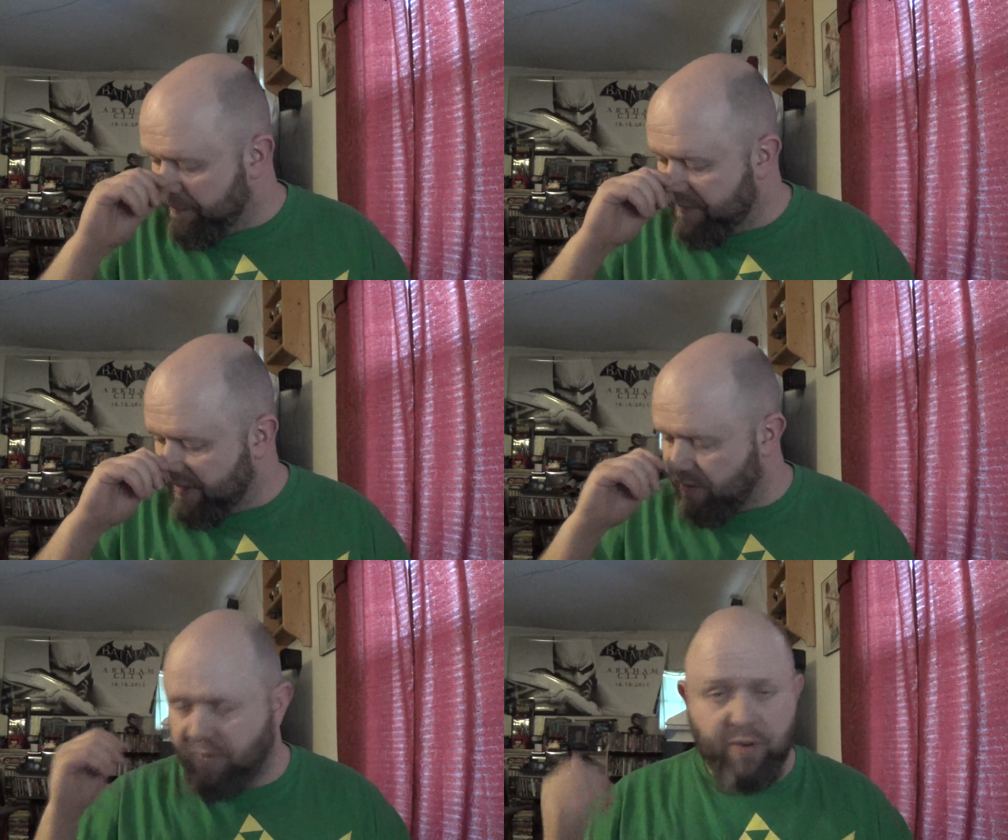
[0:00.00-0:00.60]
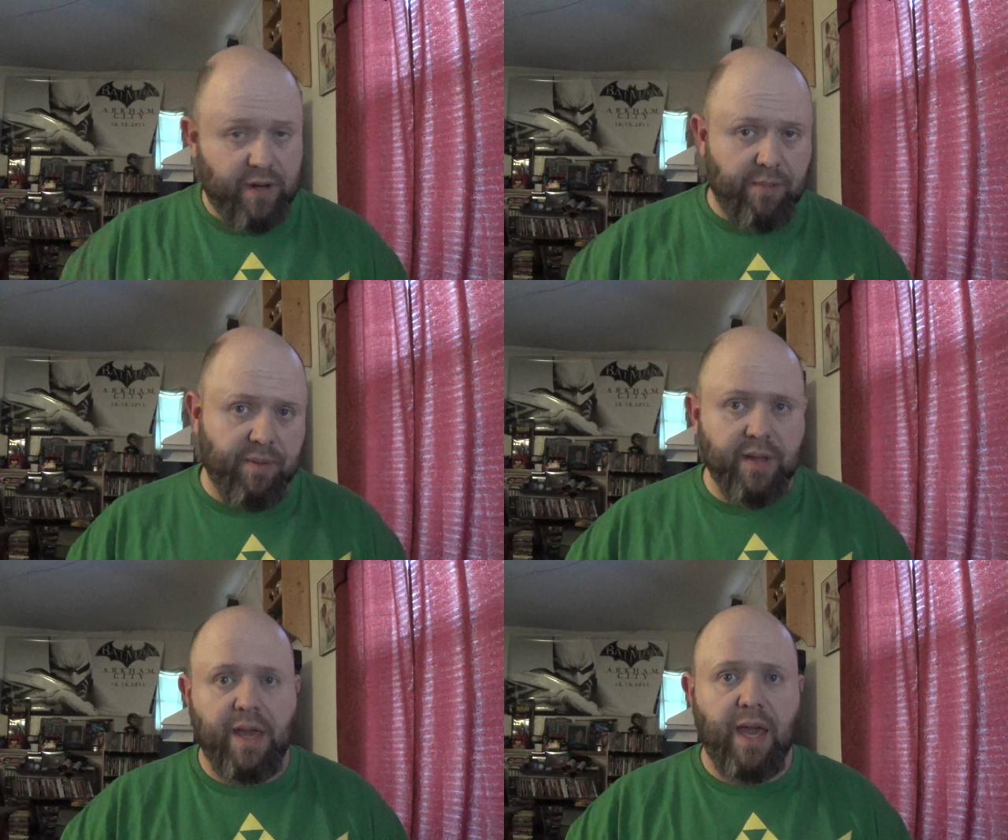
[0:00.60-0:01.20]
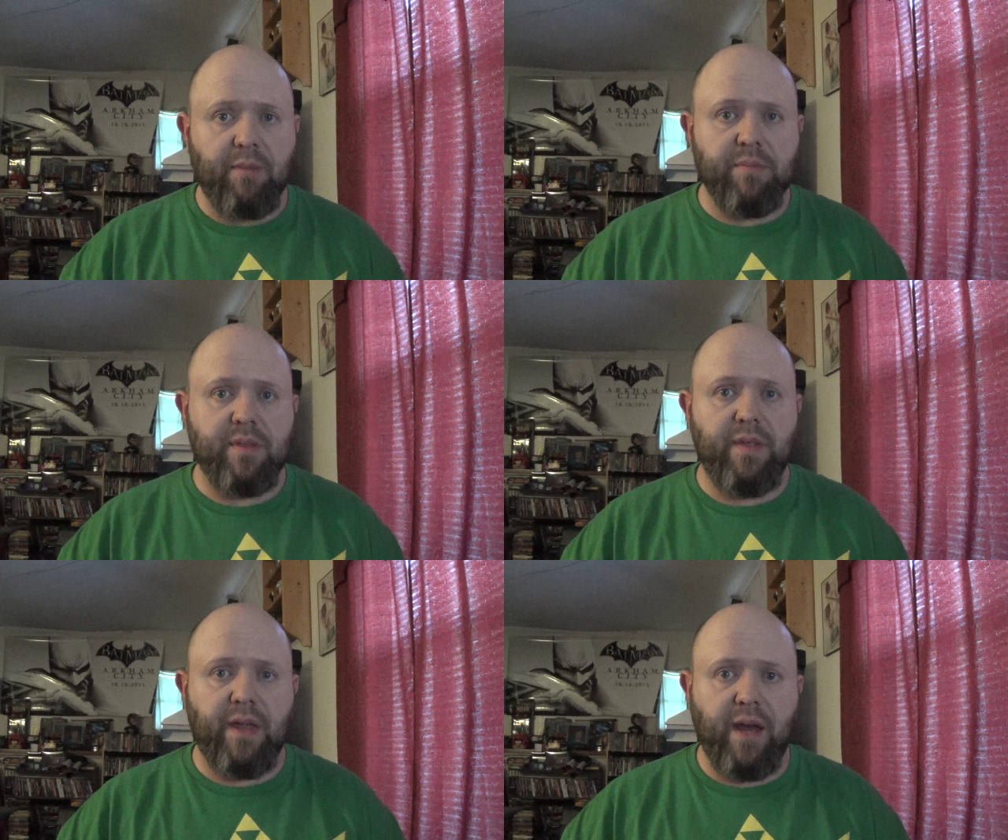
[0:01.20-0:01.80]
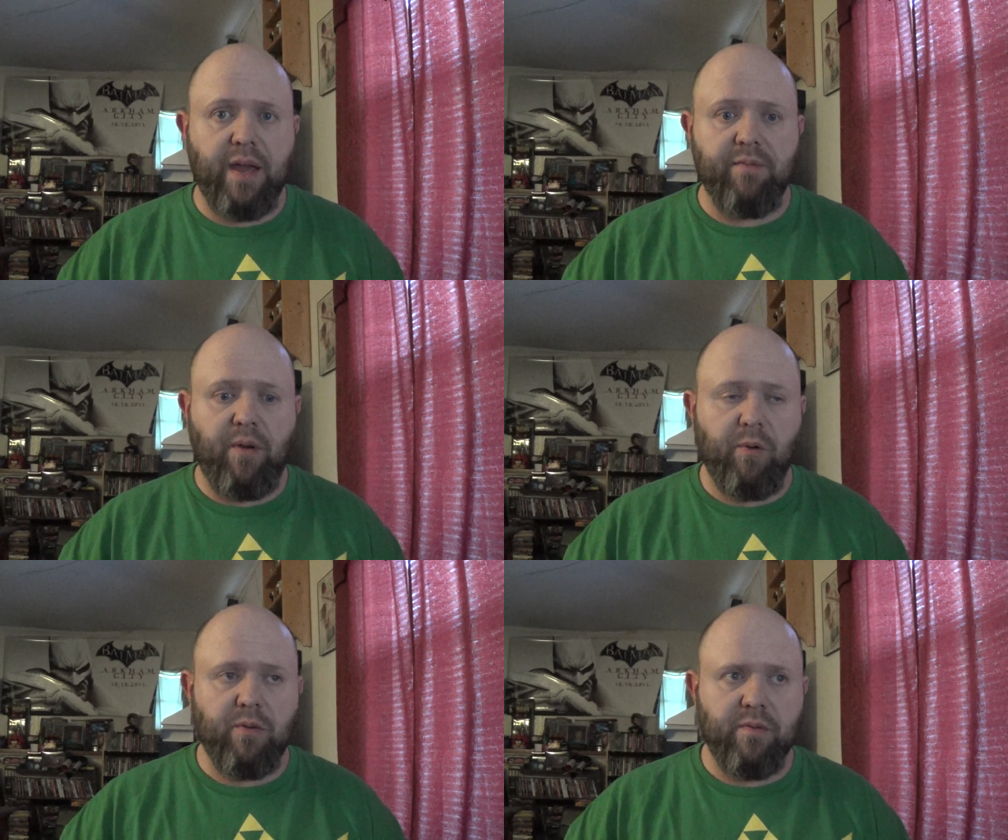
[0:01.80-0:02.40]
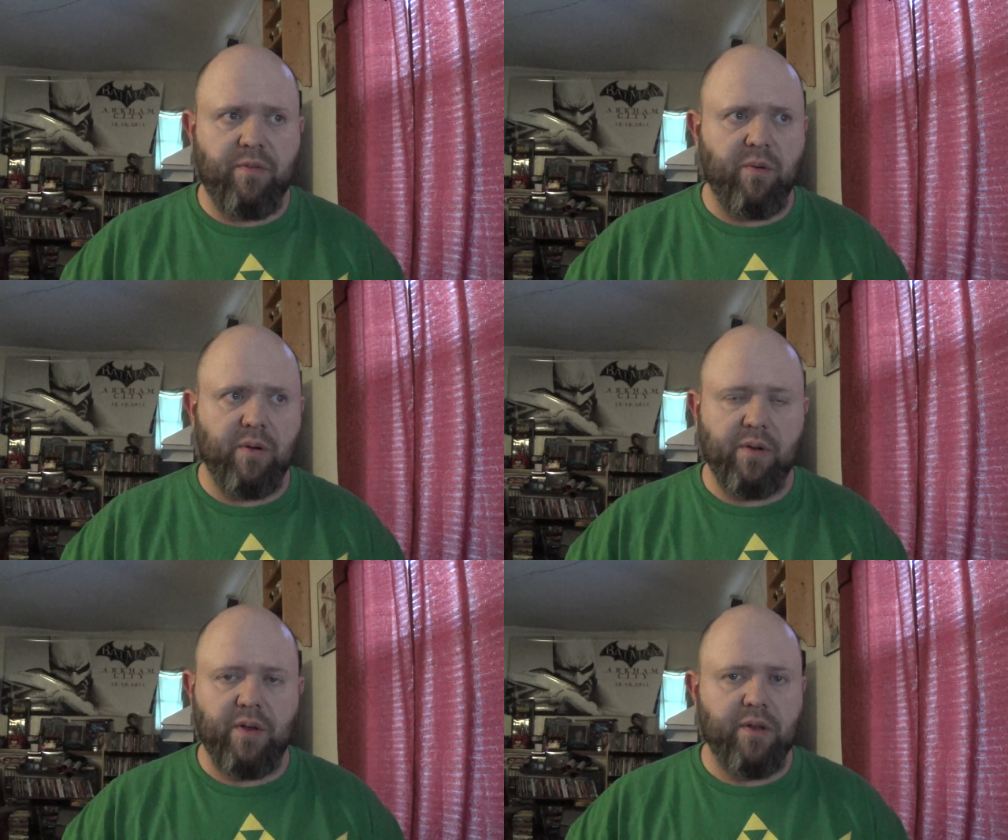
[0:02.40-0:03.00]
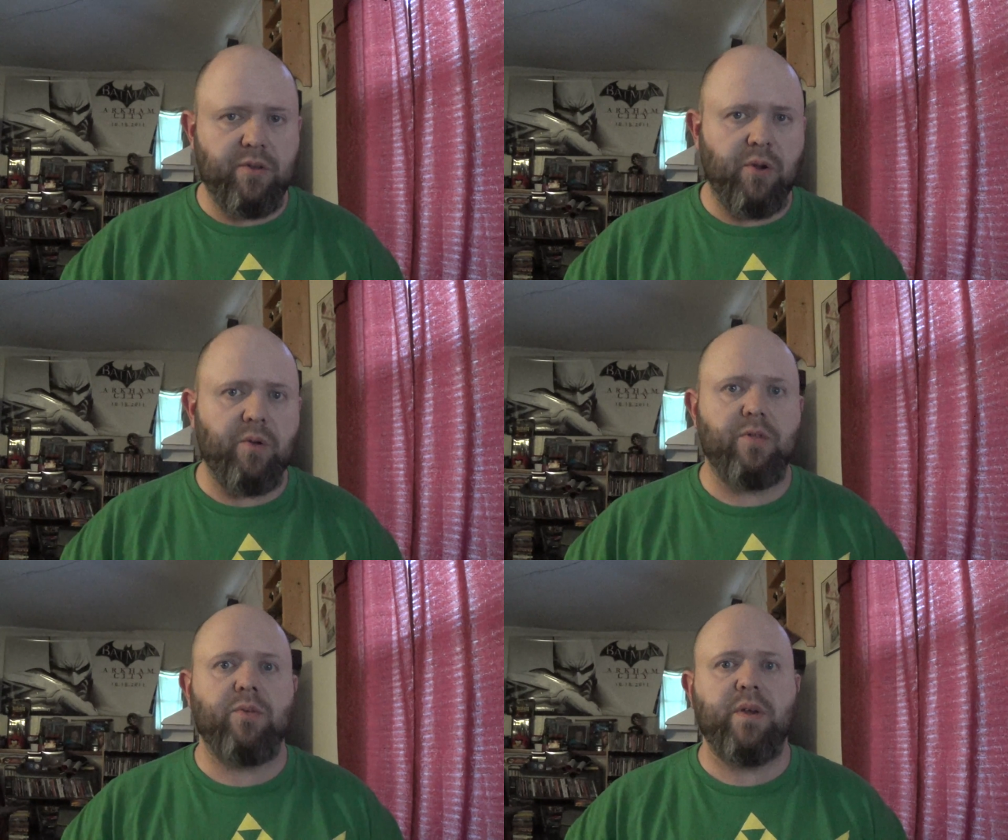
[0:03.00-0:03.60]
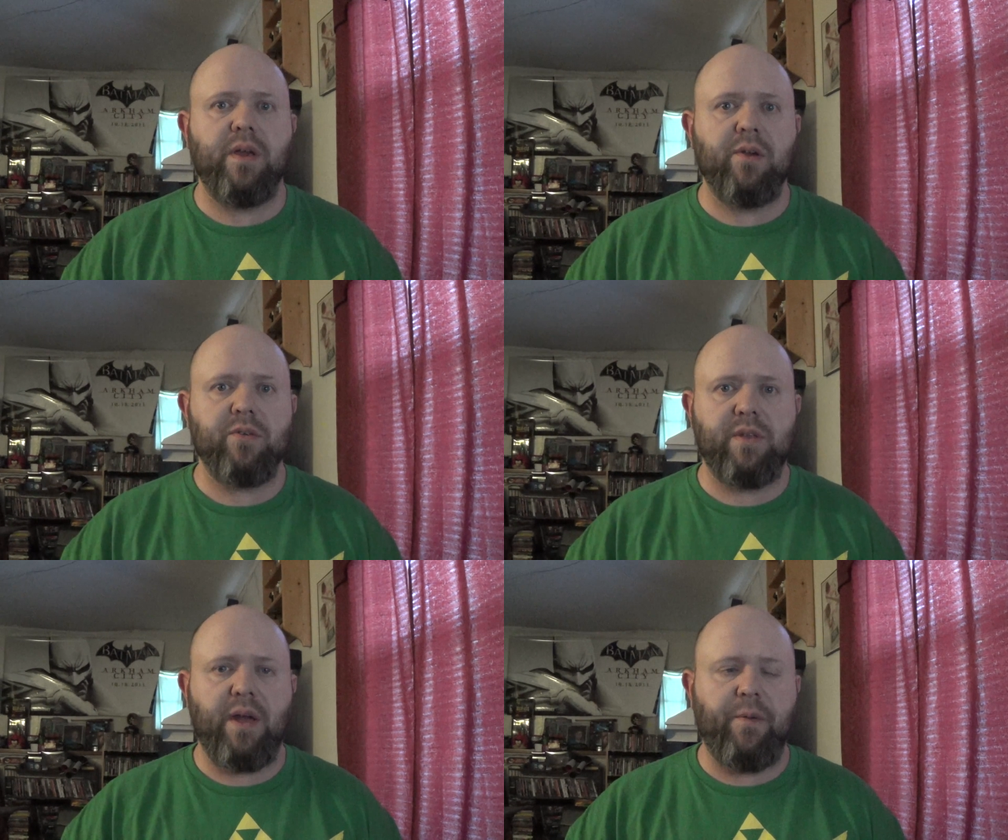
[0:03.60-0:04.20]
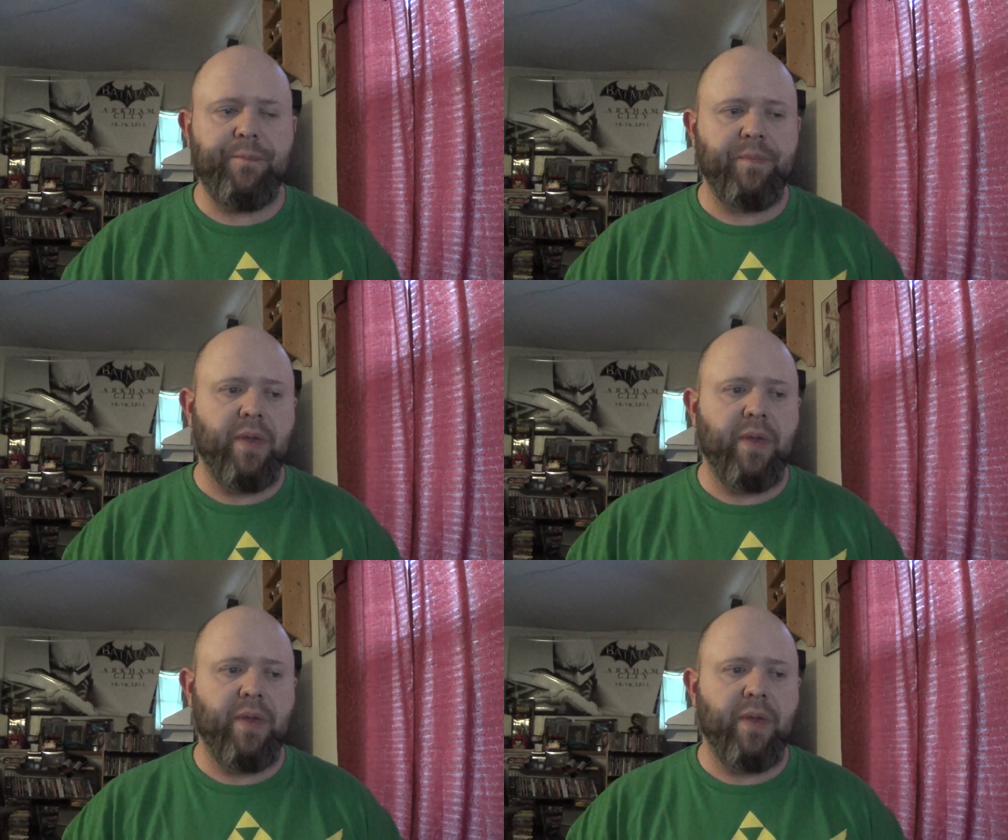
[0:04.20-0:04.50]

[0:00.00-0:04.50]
These are for a couple of games that I have owned for a good 2 or 3 years now.